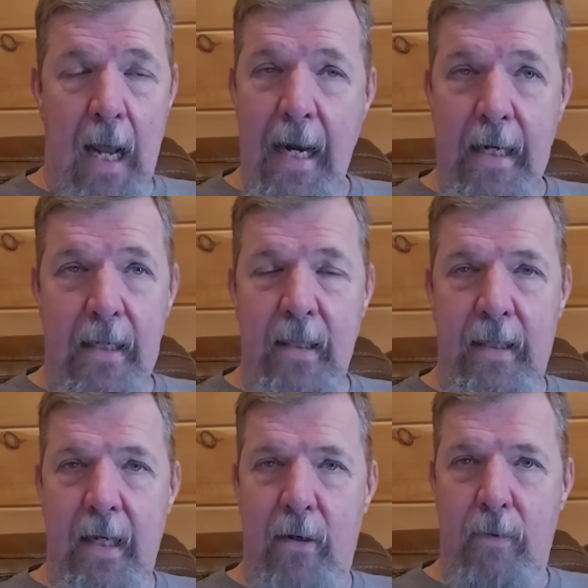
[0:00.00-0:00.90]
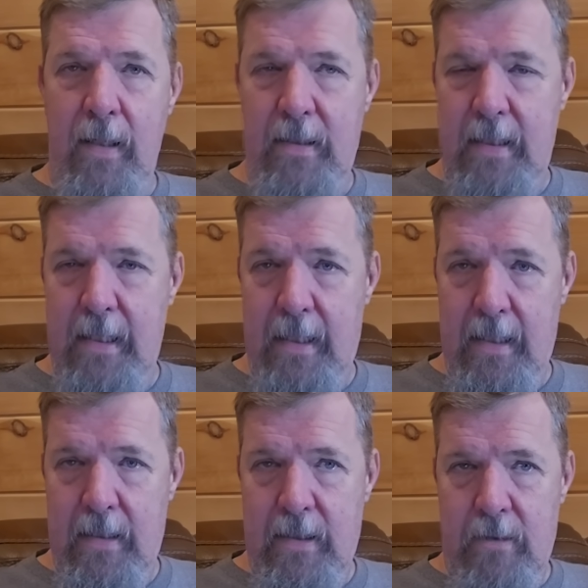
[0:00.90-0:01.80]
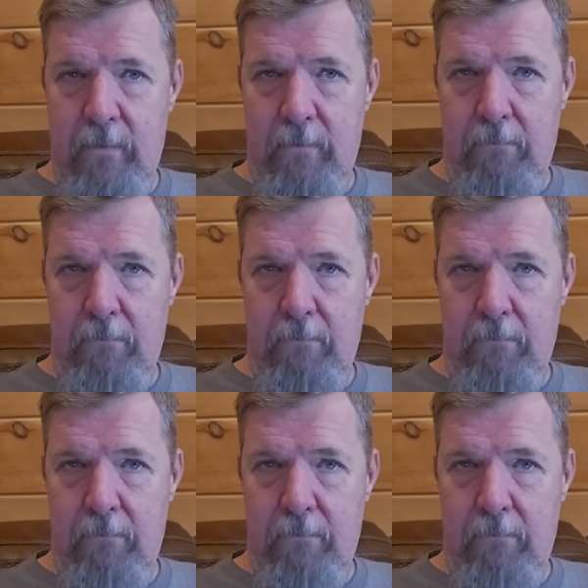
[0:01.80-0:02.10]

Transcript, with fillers: I didn't think we'd see this